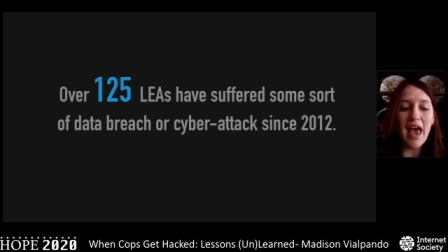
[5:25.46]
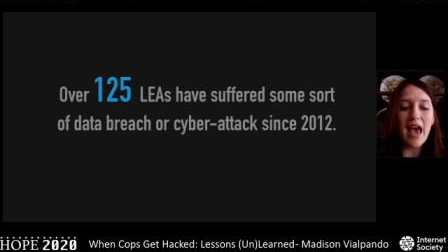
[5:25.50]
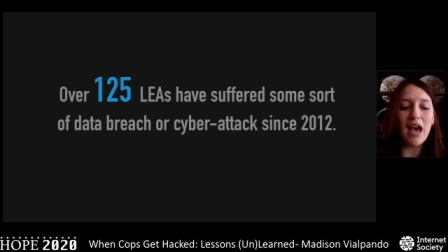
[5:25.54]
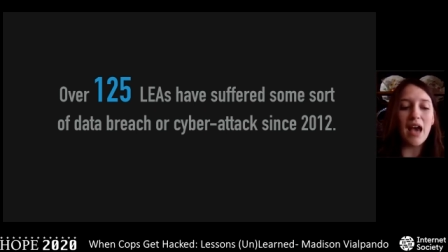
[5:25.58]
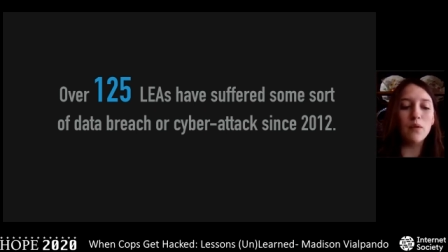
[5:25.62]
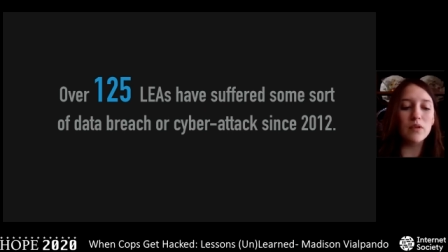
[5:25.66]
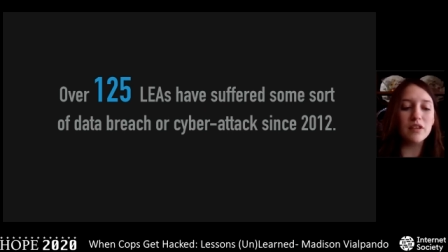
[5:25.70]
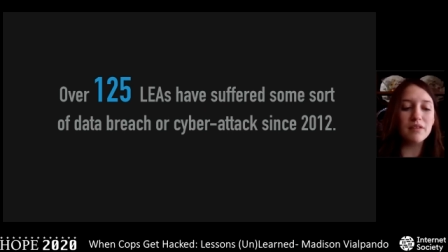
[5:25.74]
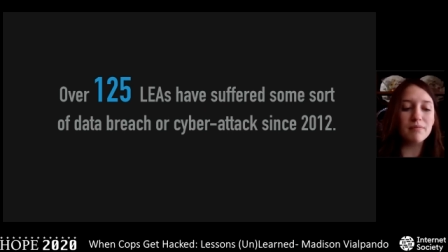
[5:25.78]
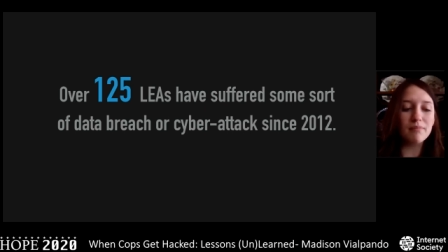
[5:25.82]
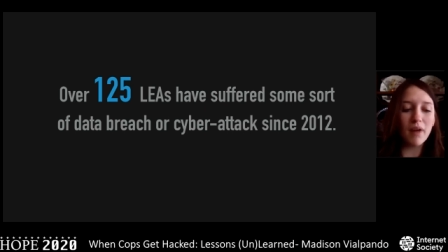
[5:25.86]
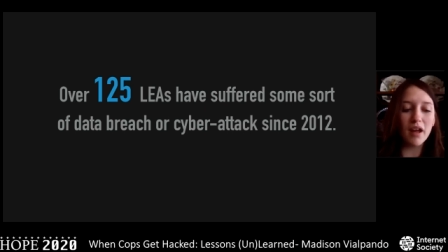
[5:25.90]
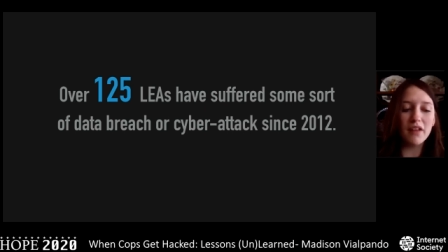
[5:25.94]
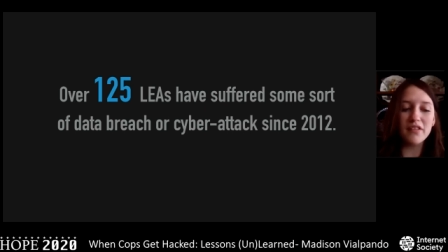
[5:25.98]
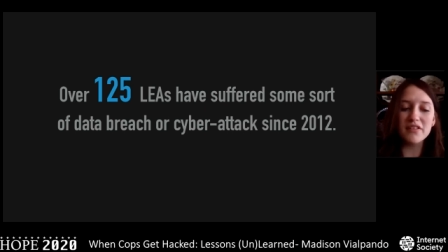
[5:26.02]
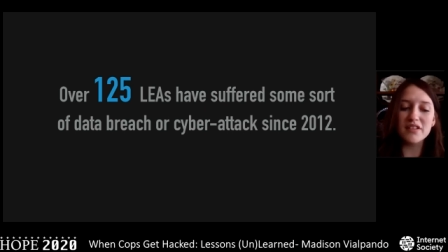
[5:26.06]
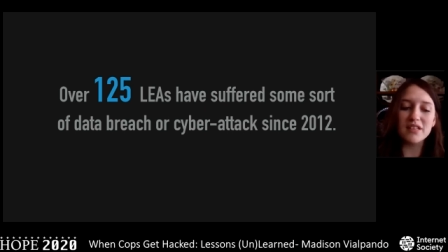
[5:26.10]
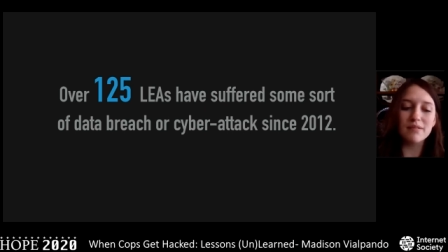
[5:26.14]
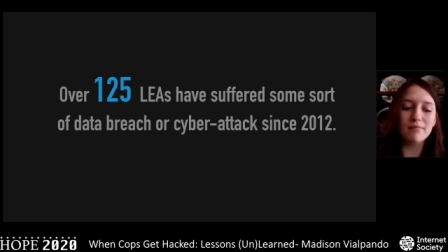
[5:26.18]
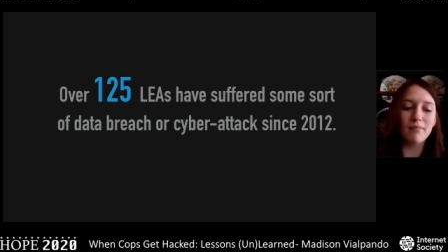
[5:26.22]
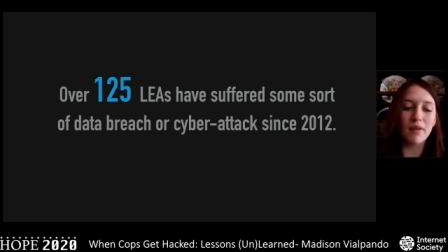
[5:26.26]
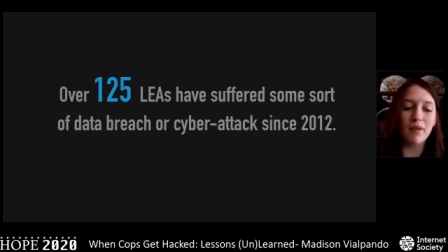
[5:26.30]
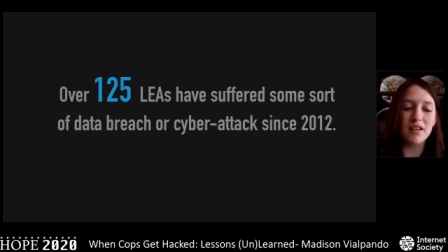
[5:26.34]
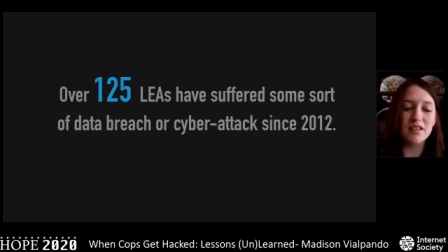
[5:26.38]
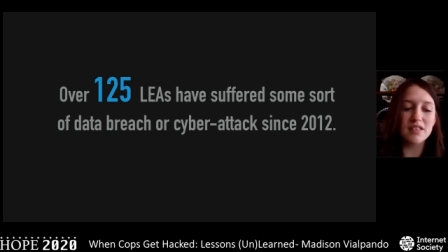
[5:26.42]
And with months
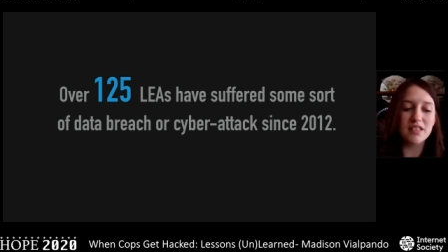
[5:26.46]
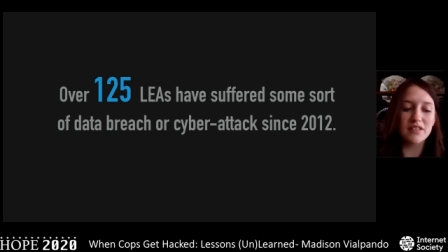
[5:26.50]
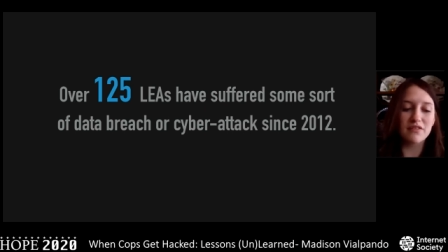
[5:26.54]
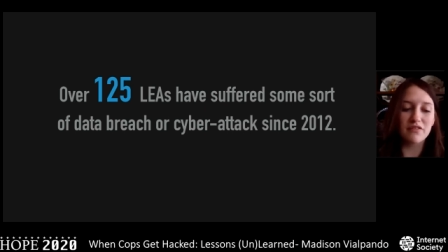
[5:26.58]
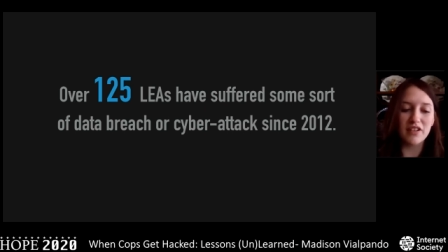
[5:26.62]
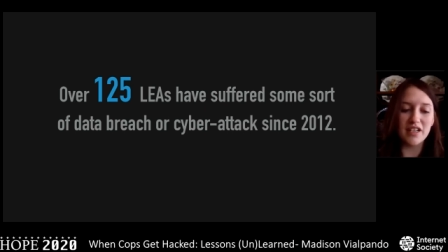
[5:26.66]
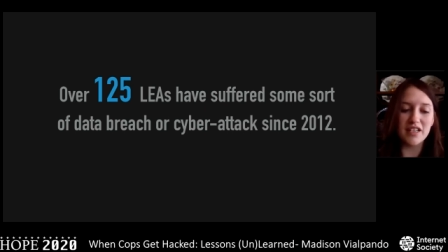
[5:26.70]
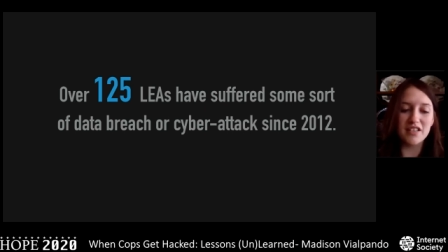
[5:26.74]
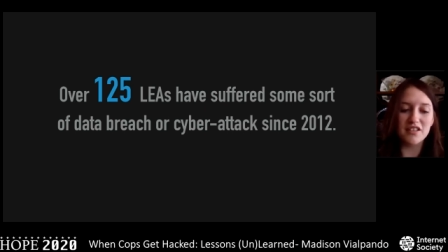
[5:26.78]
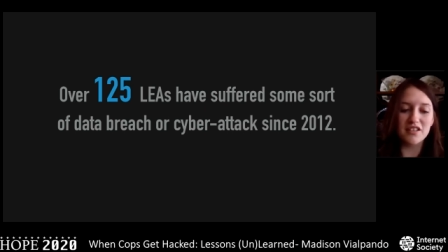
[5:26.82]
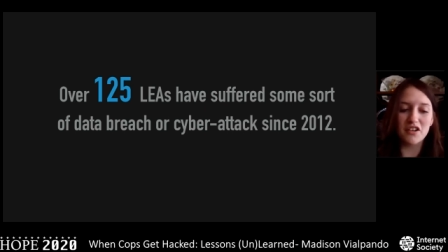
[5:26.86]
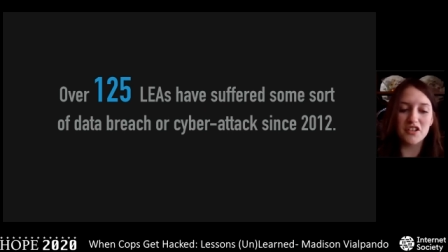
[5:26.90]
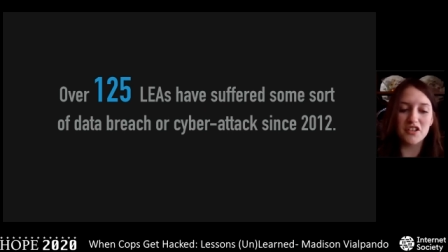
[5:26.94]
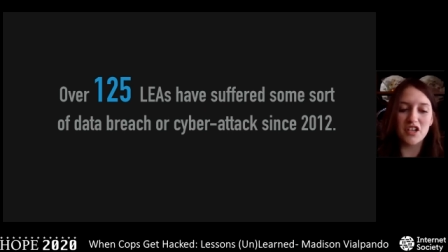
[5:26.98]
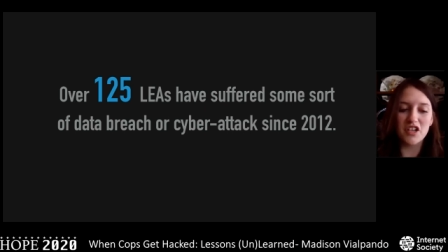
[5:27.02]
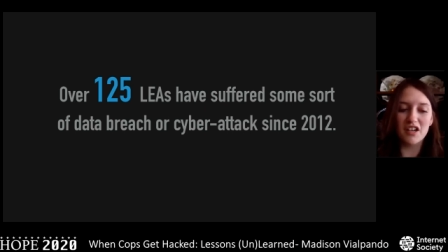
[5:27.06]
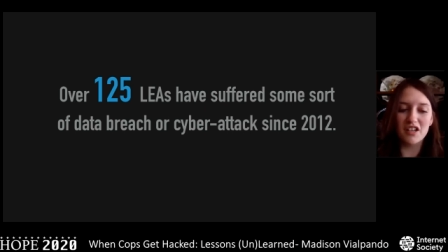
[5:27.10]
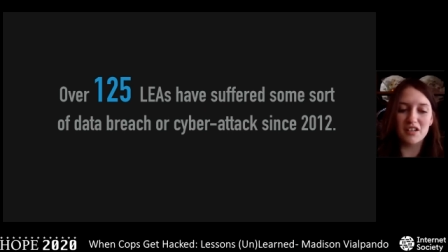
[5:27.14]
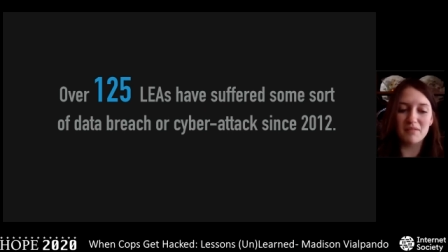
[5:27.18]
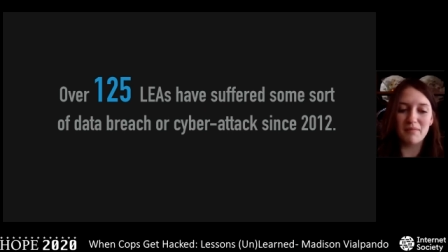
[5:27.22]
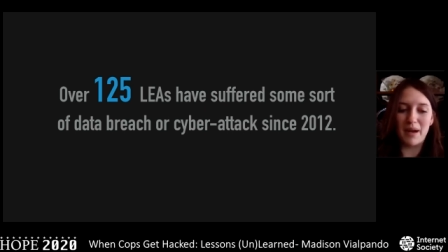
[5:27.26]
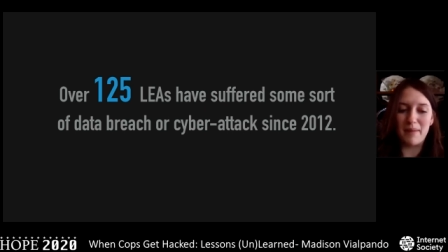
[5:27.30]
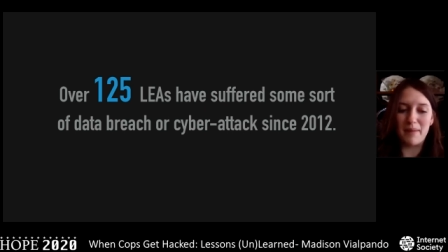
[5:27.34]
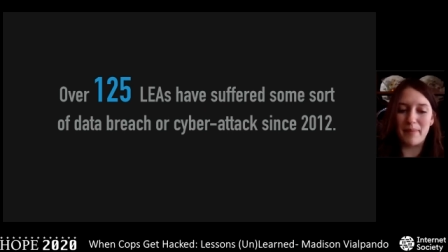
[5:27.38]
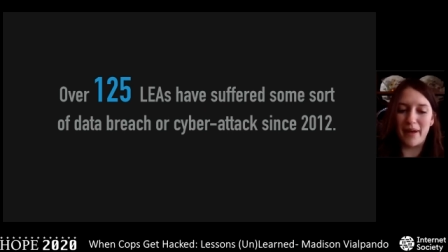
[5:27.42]
and months of research
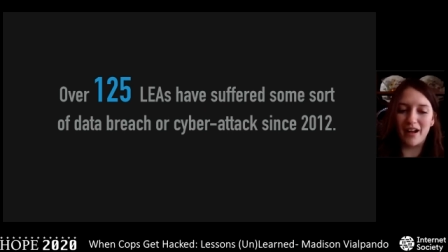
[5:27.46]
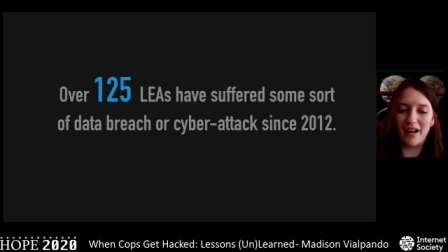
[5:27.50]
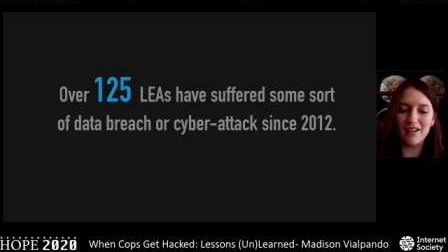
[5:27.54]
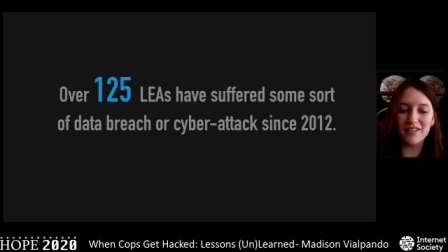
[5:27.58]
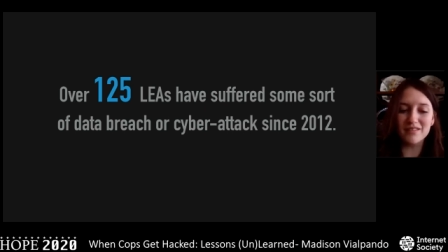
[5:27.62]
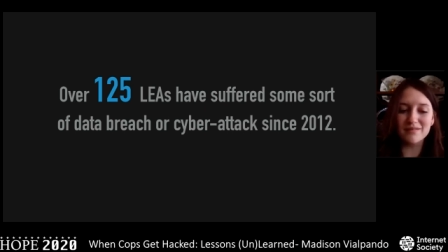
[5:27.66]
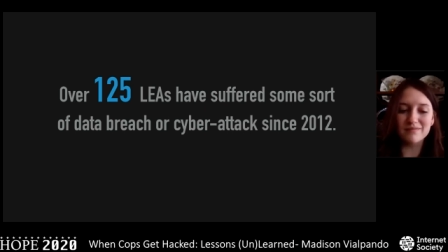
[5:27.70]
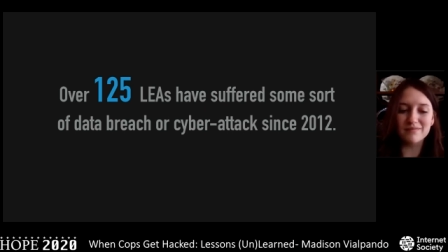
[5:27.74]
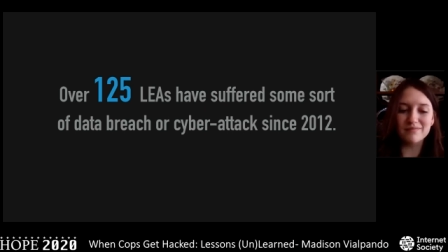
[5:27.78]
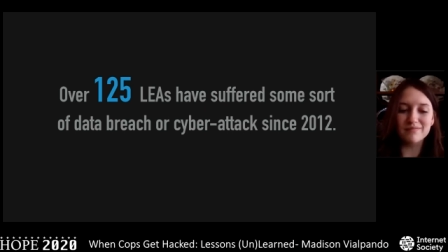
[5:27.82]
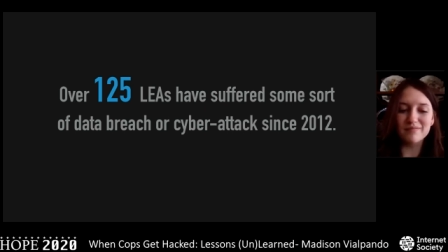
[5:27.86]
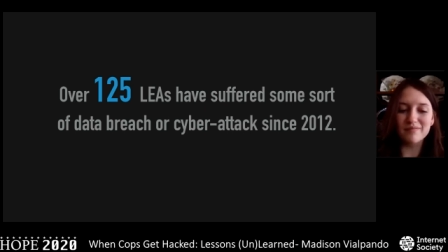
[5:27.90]
under my belt,